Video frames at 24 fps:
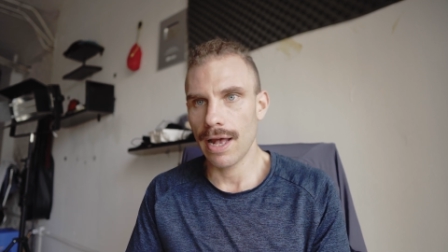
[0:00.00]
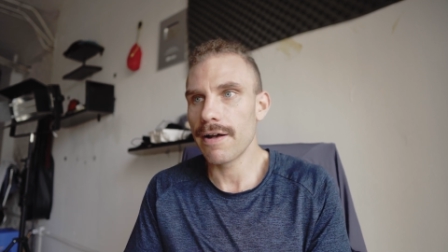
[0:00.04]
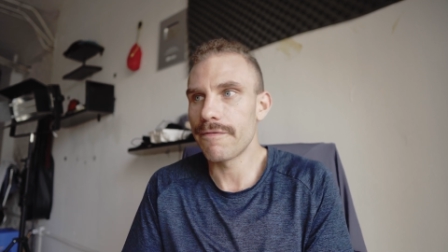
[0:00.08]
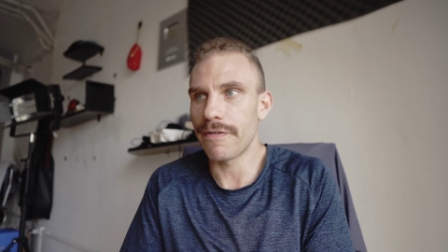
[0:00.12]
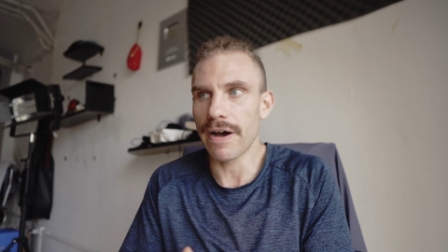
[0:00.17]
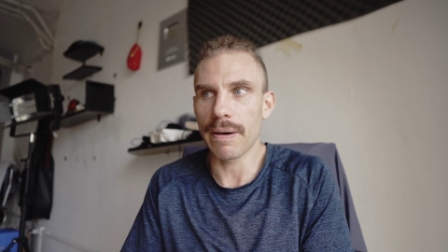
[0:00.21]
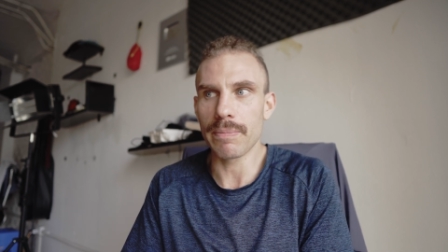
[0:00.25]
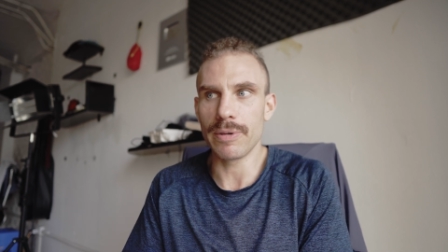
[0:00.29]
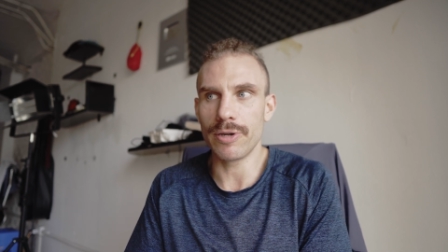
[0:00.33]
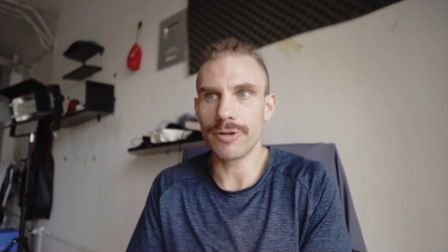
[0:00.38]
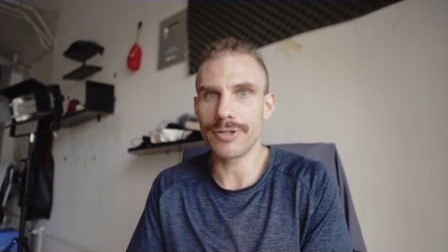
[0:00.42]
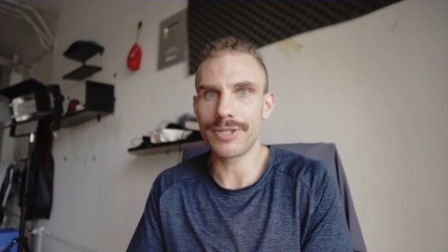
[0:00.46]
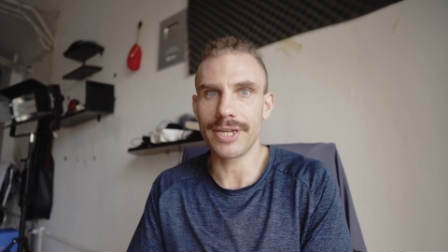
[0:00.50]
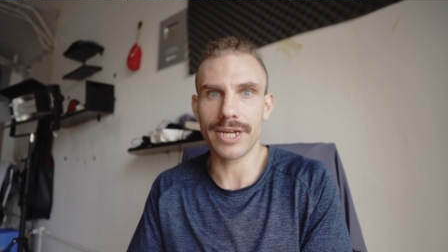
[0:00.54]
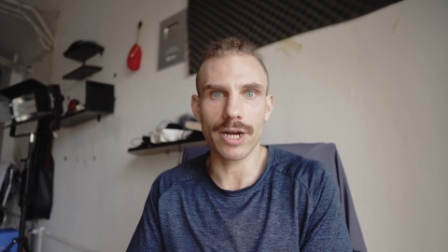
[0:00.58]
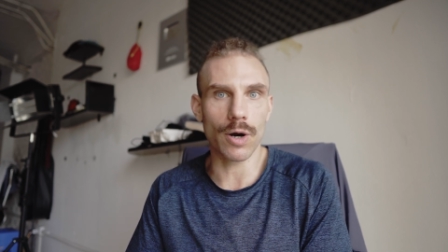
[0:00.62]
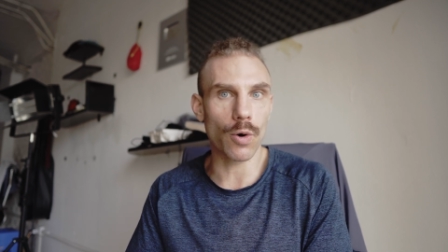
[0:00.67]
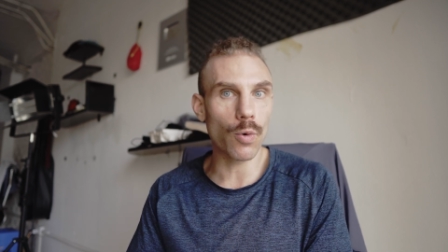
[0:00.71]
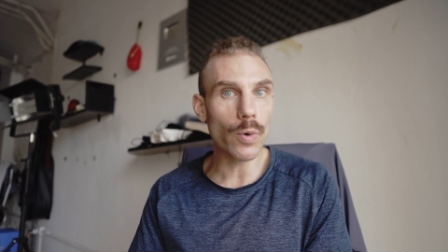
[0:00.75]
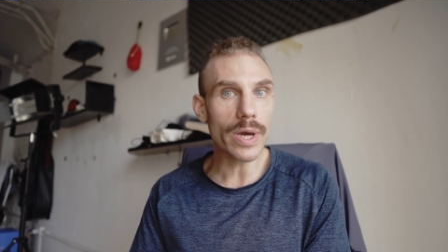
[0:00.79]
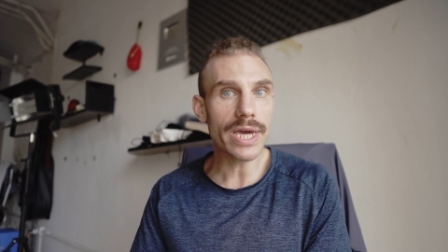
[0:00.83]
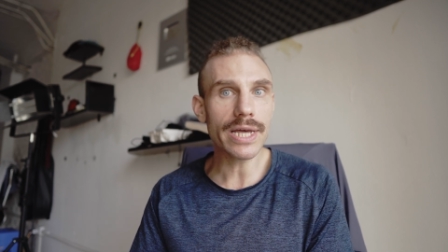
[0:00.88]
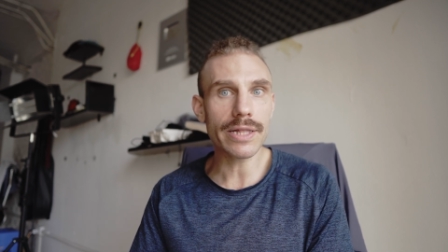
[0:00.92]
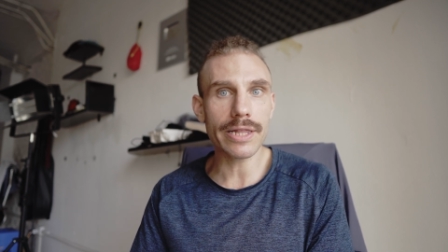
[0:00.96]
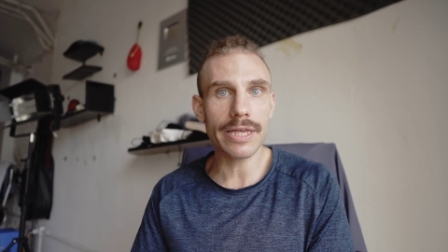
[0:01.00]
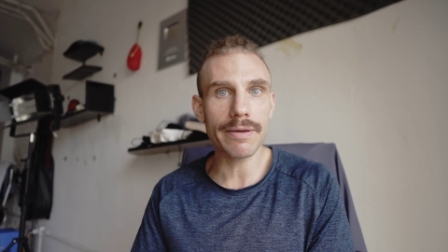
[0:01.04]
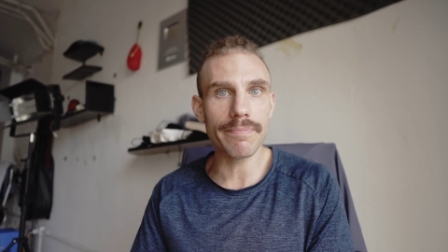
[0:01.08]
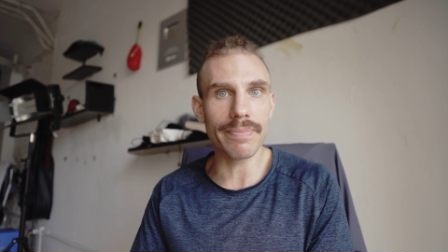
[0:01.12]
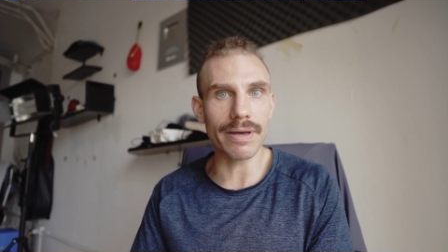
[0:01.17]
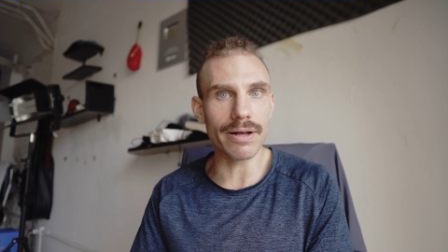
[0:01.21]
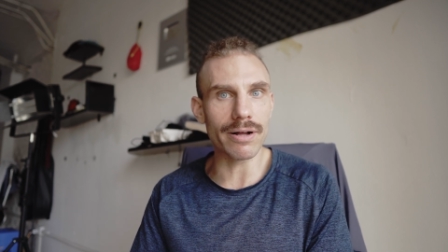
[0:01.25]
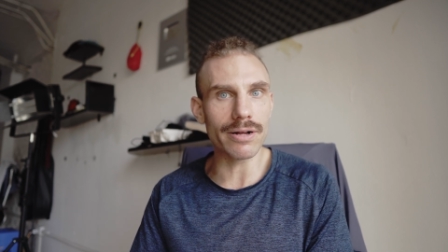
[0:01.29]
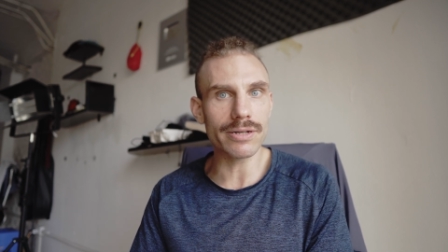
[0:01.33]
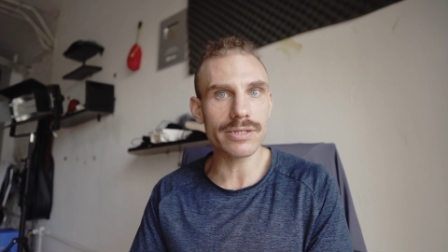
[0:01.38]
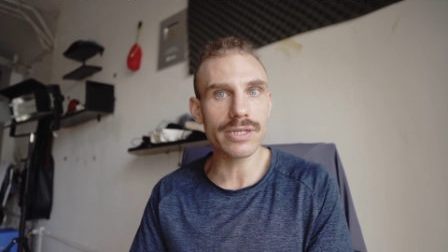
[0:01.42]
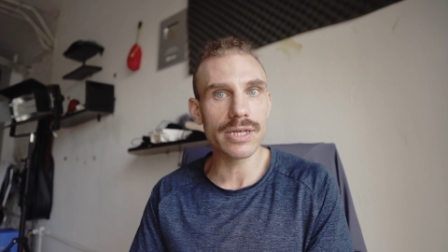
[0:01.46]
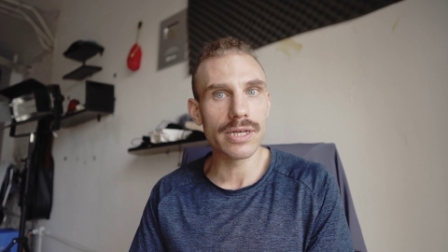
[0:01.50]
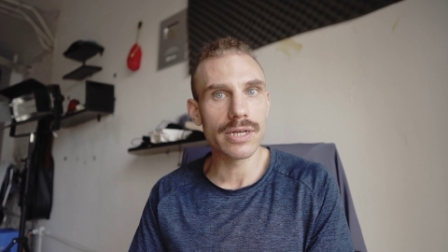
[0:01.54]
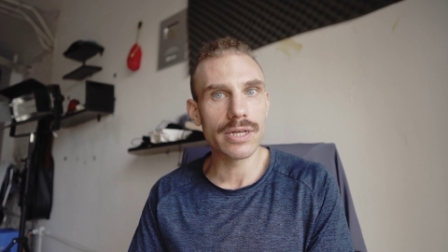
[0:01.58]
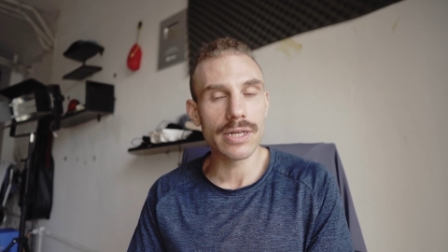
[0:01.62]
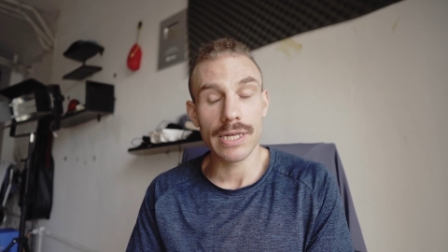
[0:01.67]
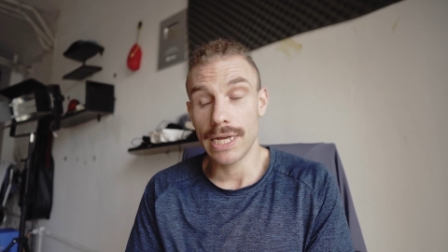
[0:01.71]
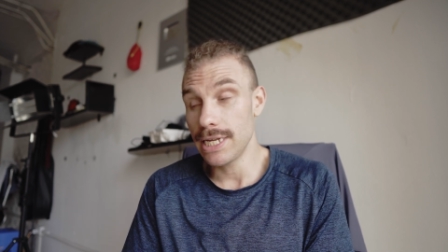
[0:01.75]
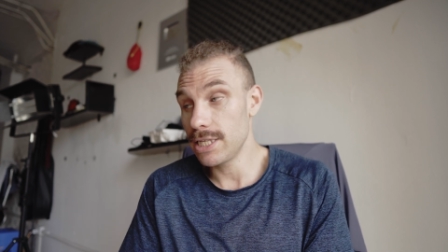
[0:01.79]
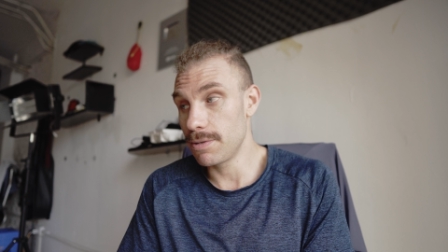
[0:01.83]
If I'm using a weekly build,